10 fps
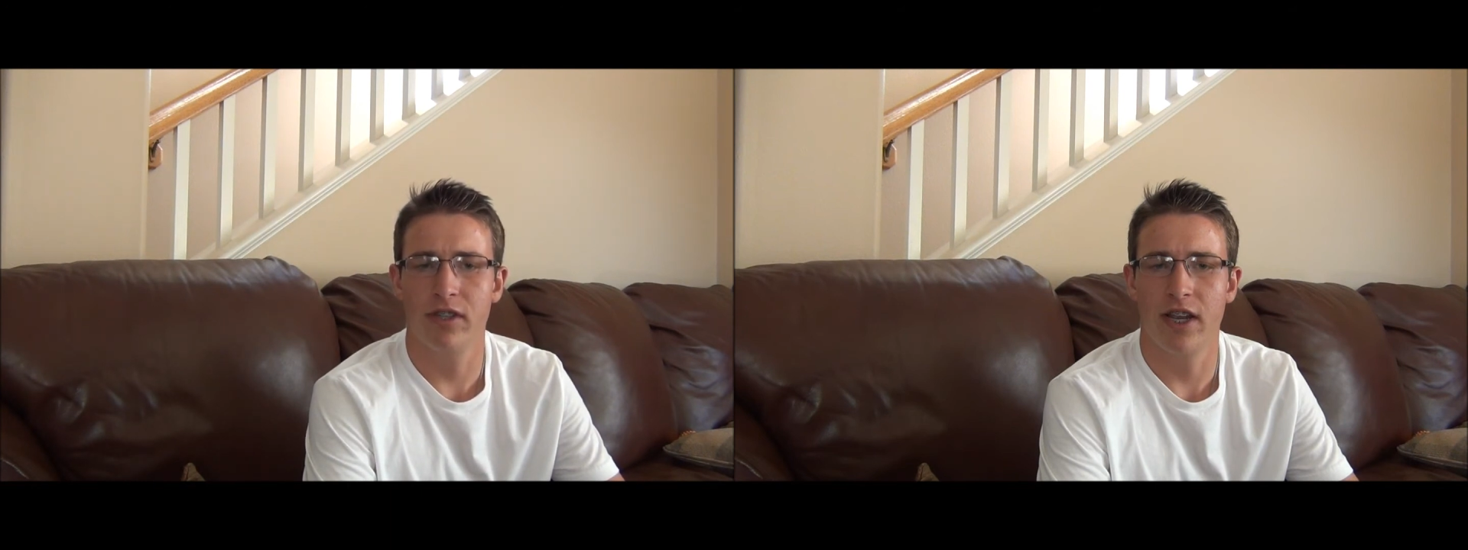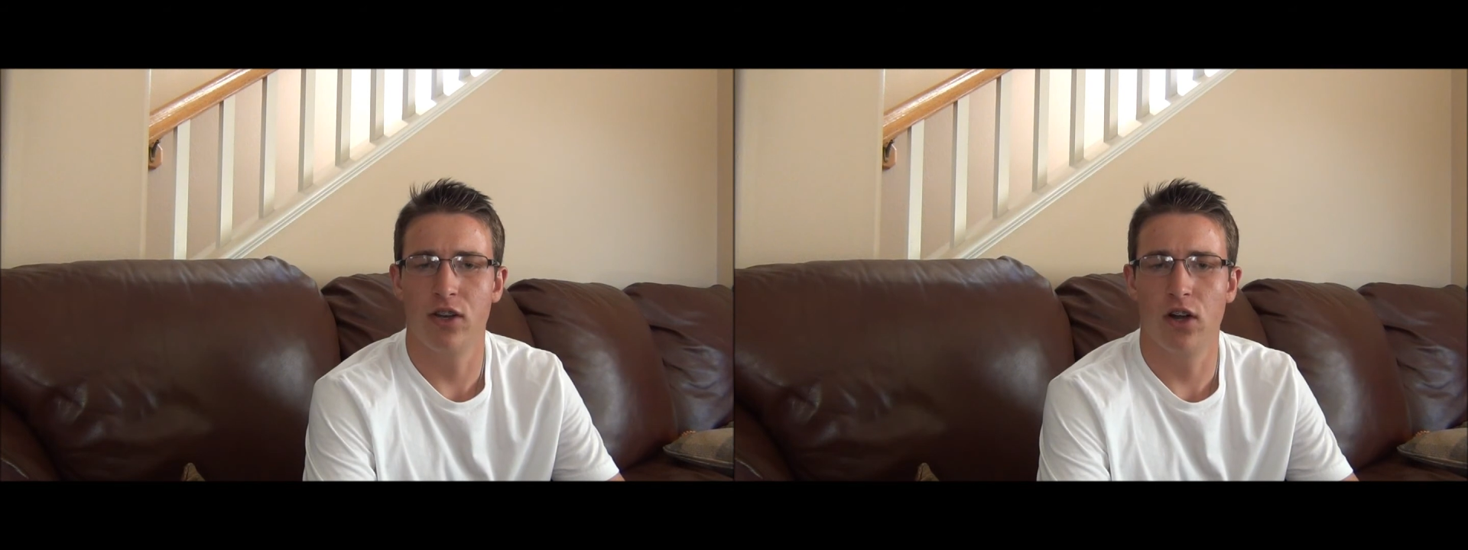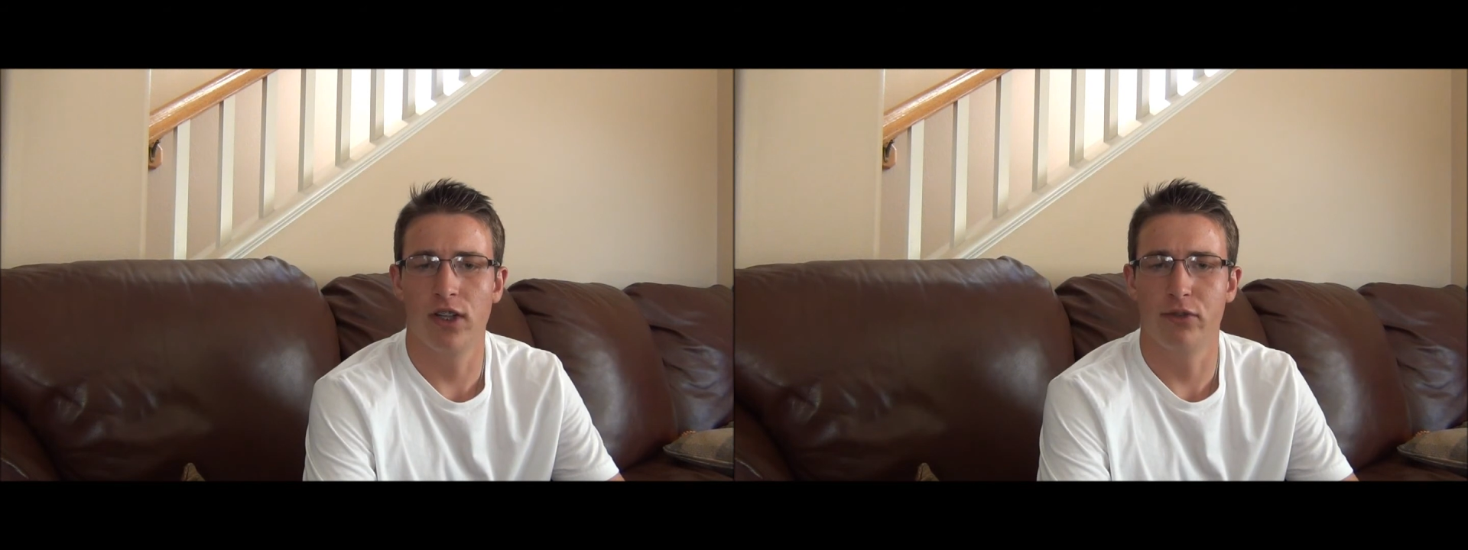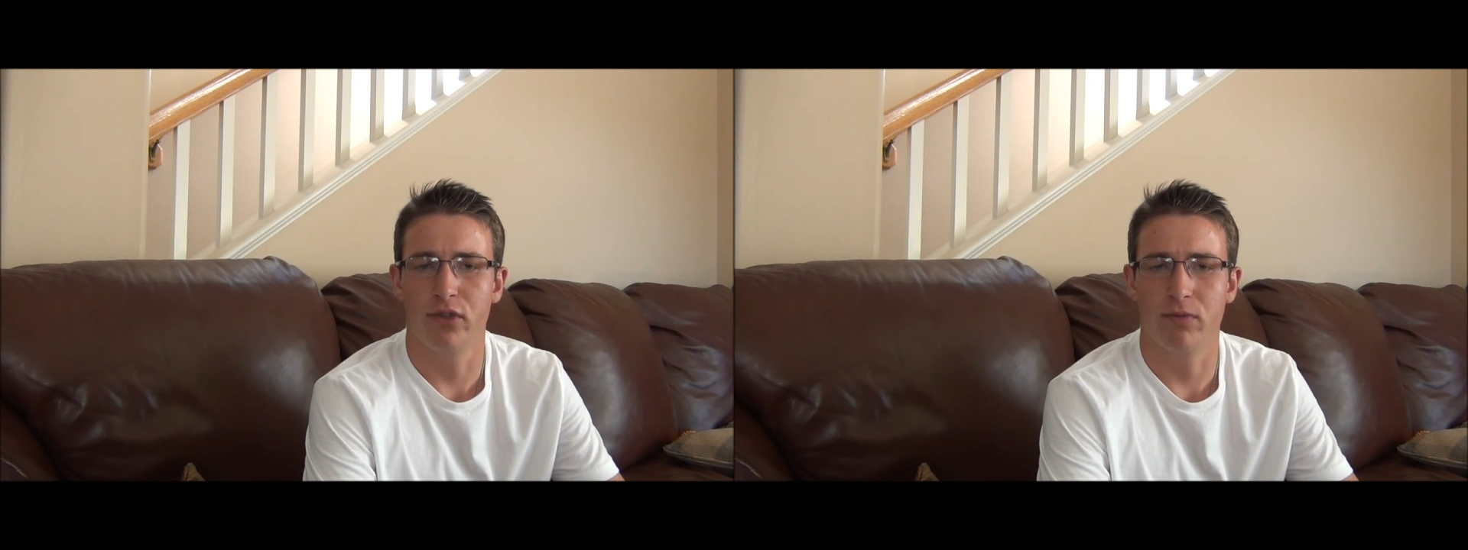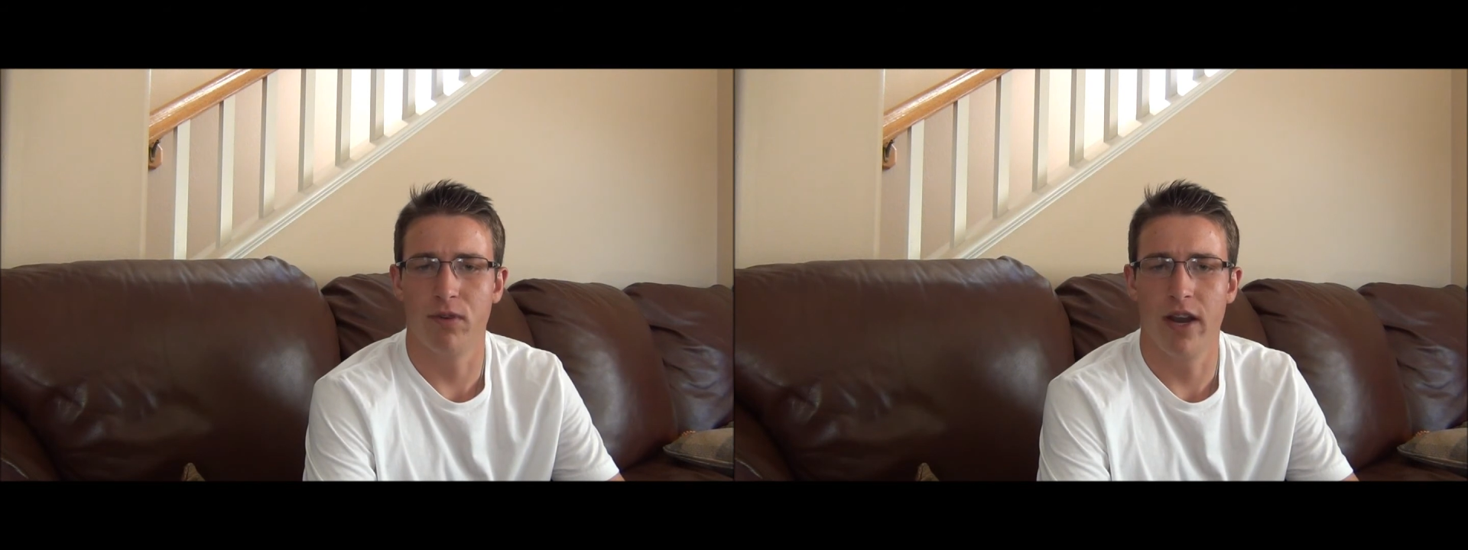and knowledge was
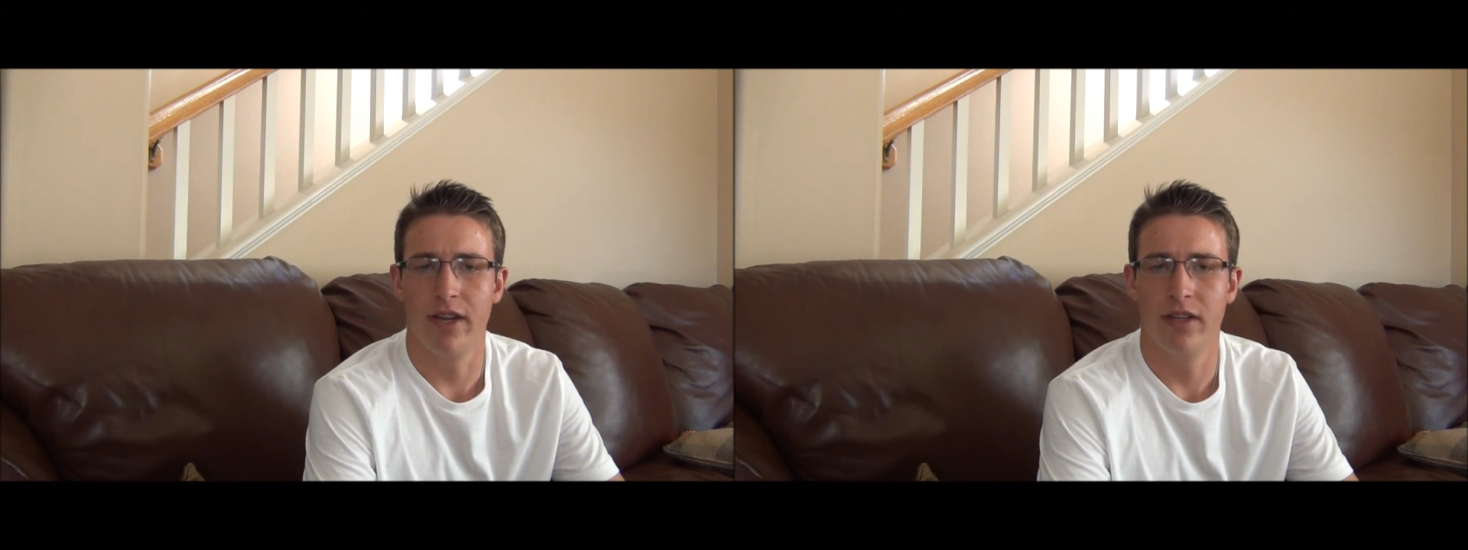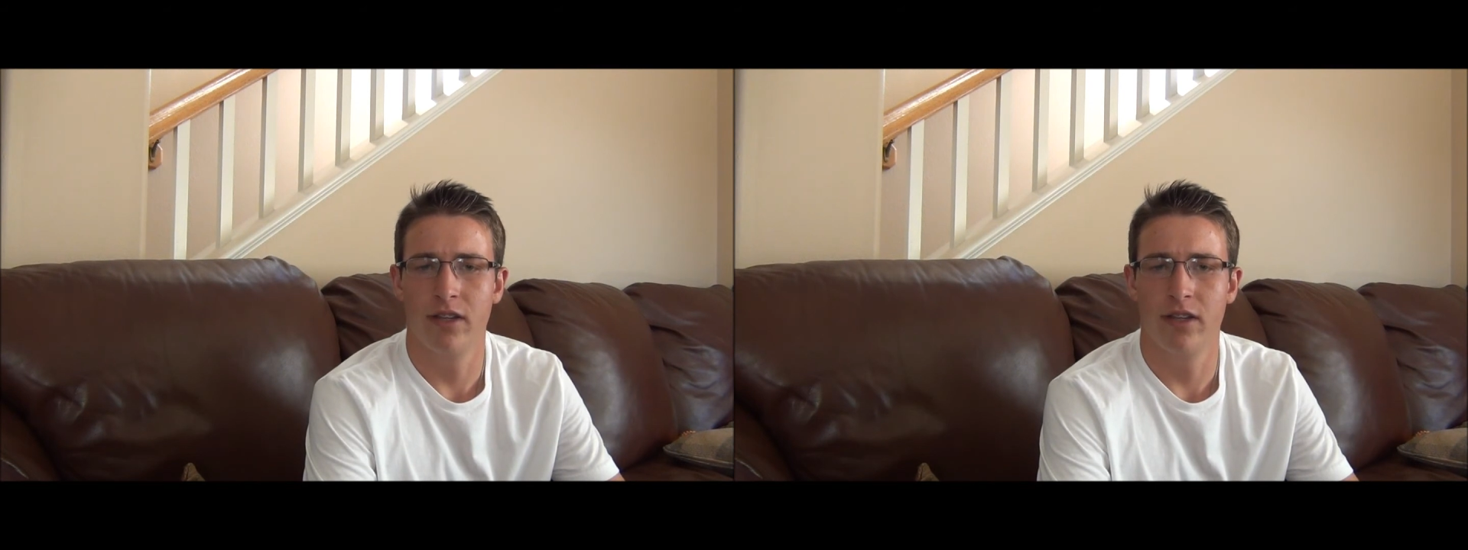spread.